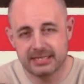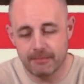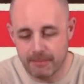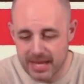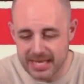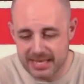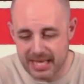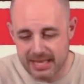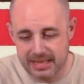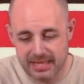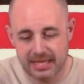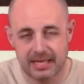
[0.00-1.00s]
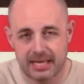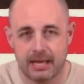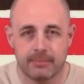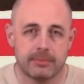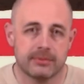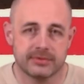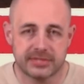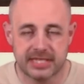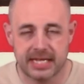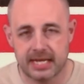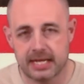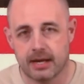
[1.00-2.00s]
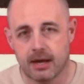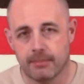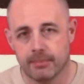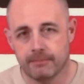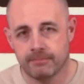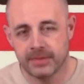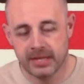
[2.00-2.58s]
to make that thing capable of standing up.